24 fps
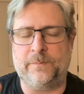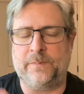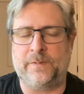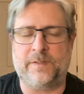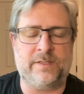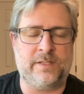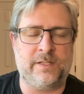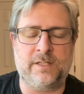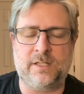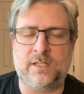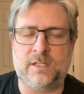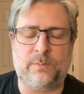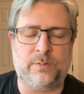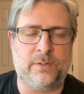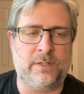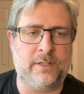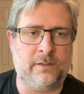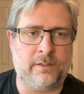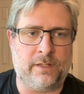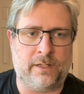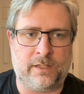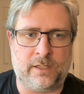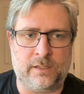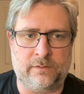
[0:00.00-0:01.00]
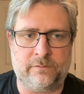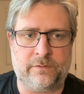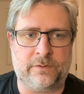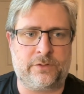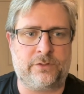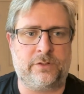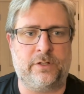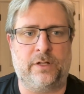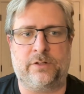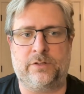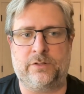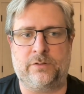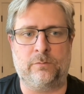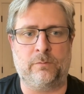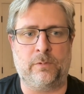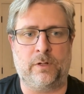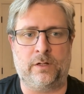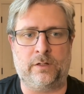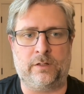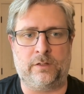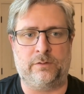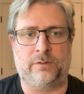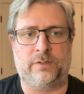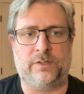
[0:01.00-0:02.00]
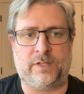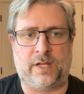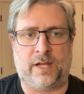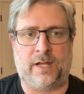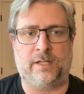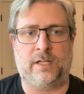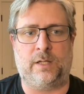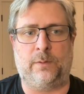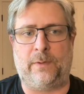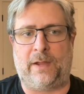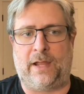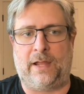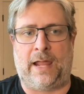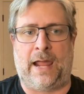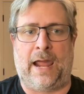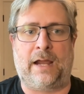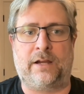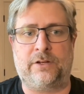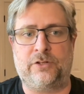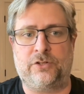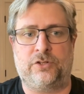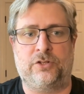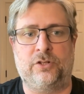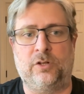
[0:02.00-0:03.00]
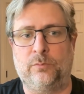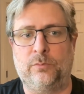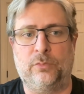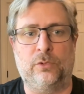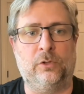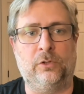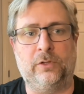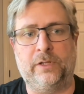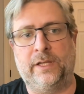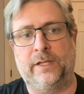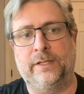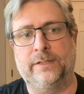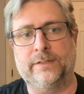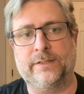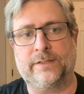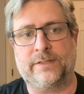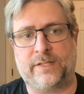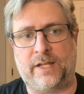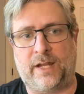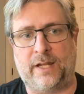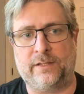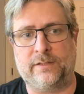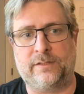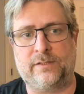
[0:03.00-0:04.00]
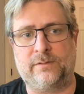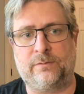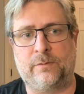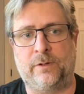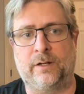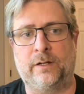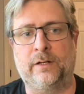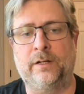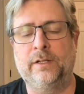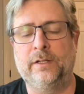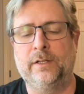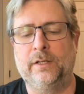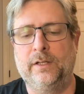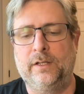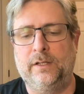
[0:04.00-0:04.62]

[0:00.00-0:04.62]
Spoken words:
CDP-like infrastructure where you stand up actionable insights, where